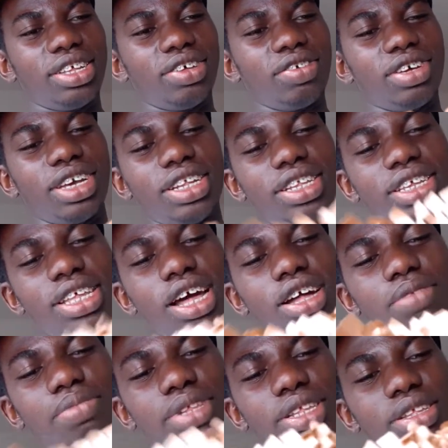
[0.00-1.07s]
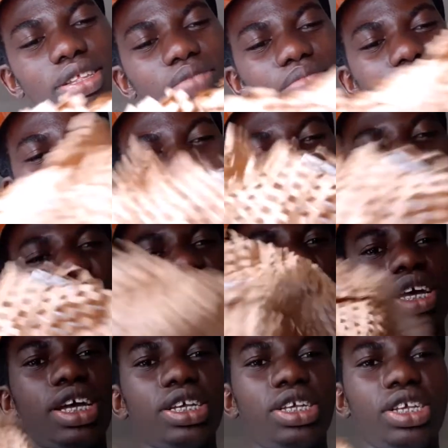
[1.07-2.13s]
Okay, these are some of my
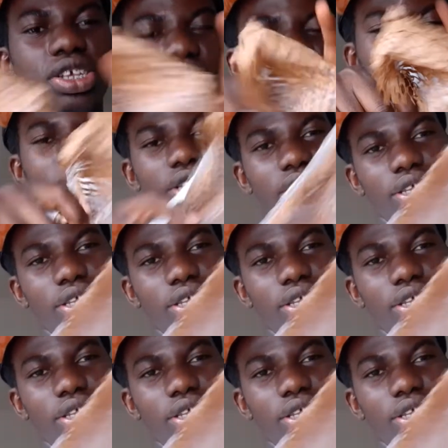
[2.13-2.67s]
accessories.